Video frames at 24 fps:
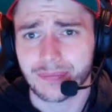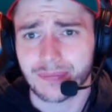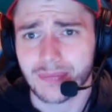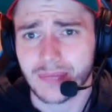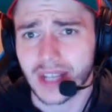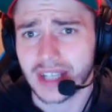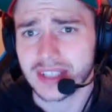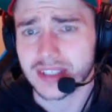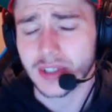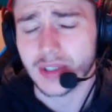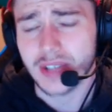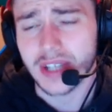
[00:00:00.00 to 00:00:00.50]

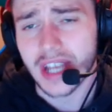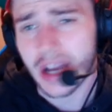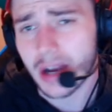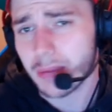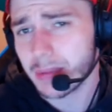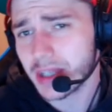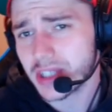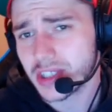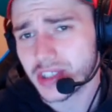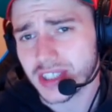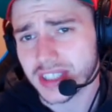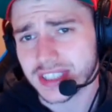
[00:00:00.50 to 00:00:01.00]
So yeah, it'll
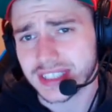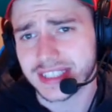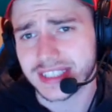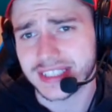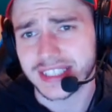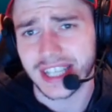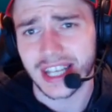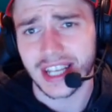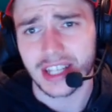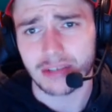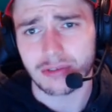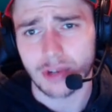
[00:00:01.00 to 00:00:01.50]
be interesting to see
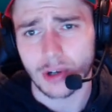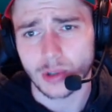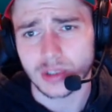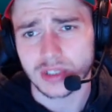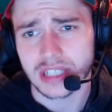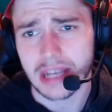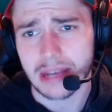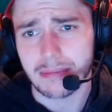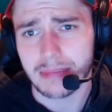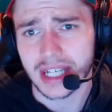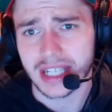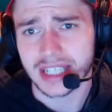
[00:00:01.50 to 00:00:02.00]
how the roles
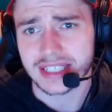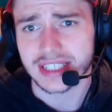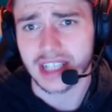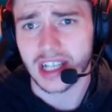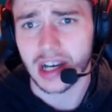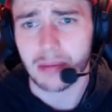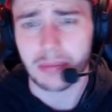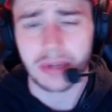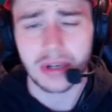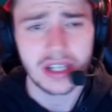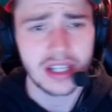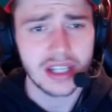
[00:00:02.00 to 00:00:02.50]
get mixed
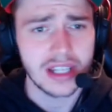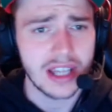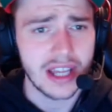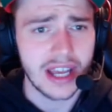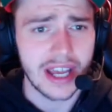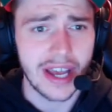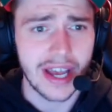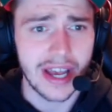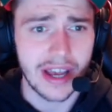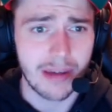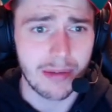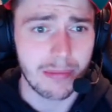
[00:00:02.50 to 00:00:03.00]
up.
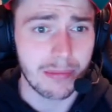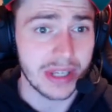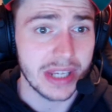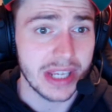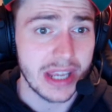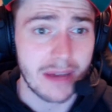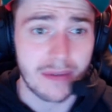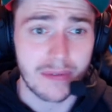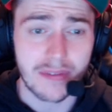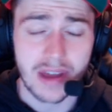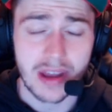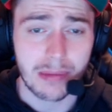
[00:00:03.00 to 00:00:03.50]
But
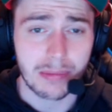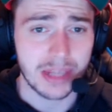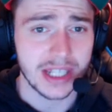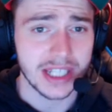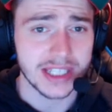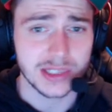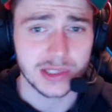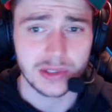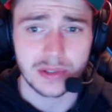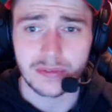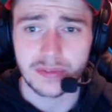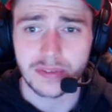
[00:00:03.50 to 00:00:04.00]
yeah, fair play
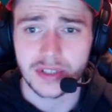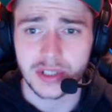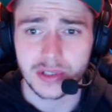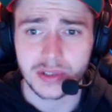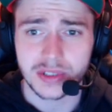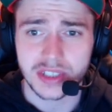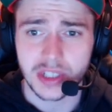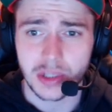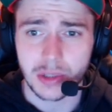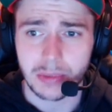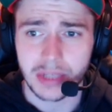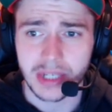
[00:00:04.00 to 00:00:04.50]
to
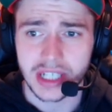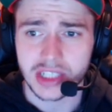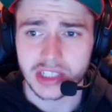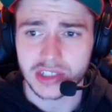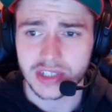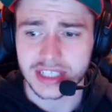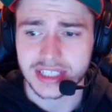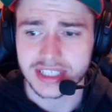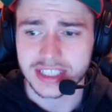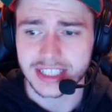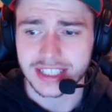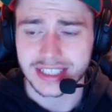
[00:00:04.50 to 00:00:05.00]
Infused. It'll be
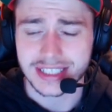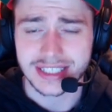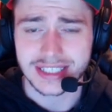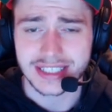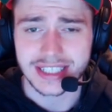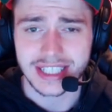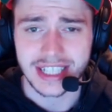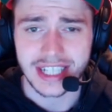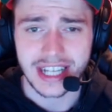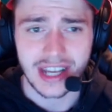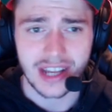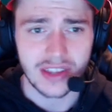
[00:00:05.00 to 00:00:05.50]
interesting to
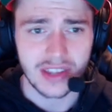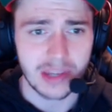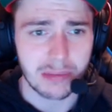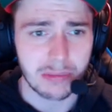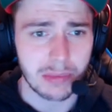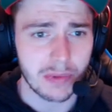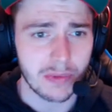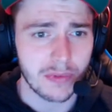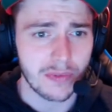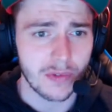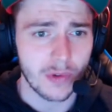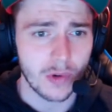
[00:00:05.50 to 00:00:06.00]
see how they
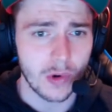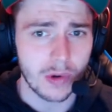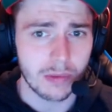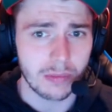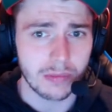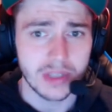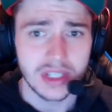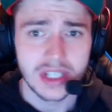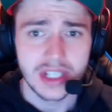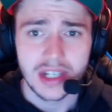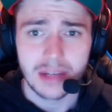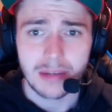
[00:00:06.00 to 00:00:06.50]
perform.
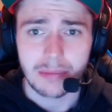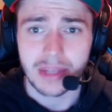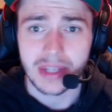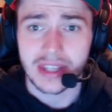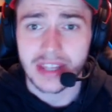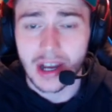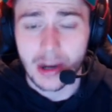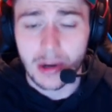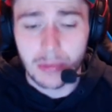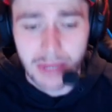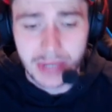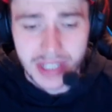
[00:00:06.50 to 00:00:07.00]
But
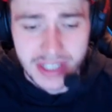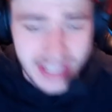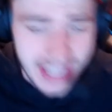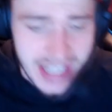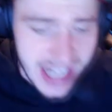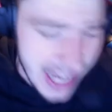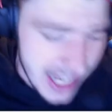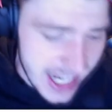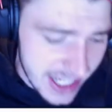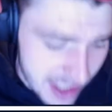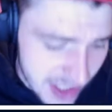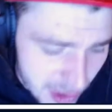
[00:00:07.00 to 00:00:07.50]
that will be the
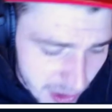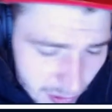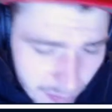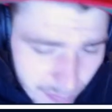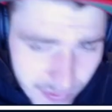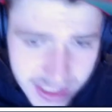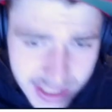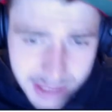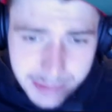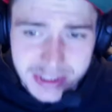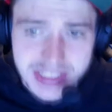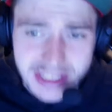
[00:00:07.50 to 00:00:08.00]
end of
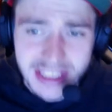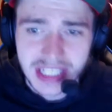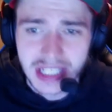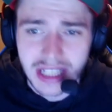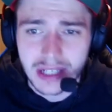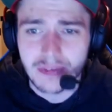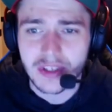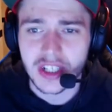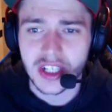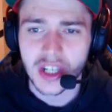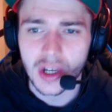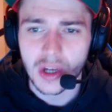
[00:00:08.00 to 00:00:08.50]
this particular
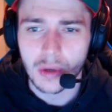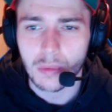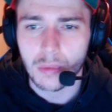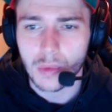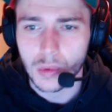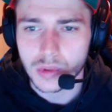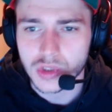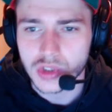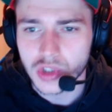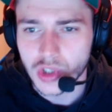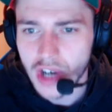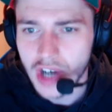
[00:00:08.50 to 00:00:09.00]
video.
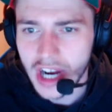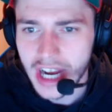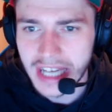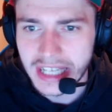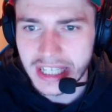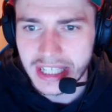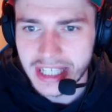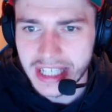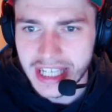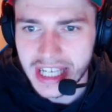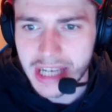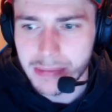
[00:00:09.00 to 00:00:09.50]
We'll try
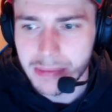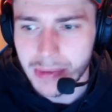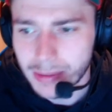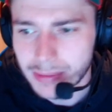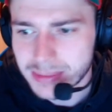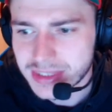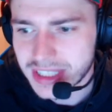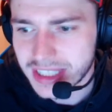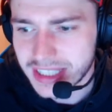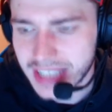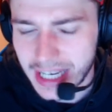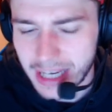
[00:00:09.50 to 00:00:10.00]
and keep up
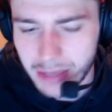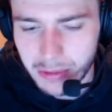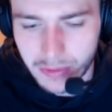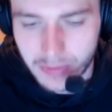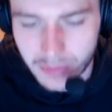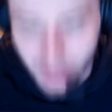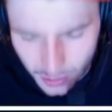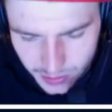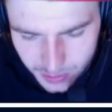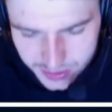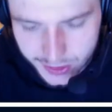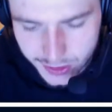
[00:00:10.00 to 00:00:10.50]
to date with
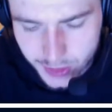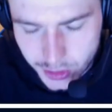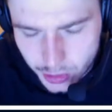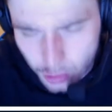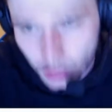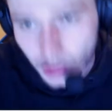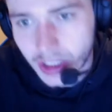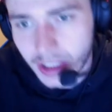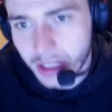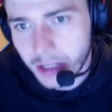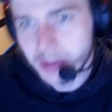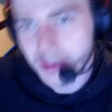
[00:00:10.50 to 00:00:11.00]
loads of
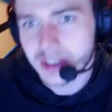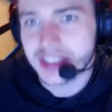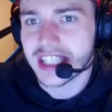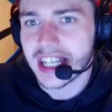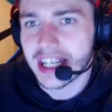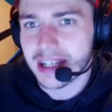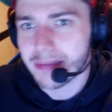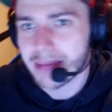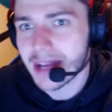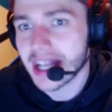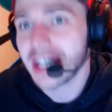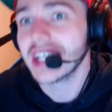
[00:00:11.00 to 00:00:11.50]
short little
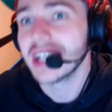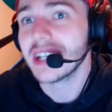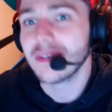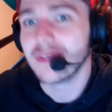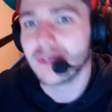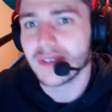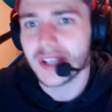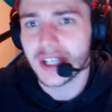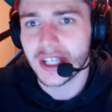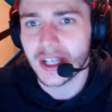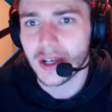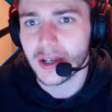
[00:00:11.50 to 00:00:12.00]
segmented
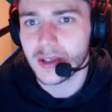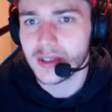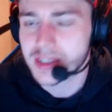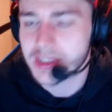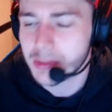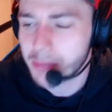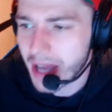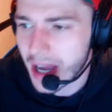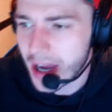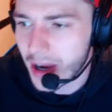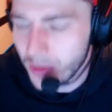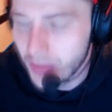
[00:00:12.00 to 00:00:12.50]
videos
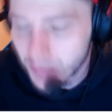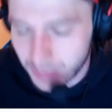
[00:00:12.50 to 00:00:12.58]
about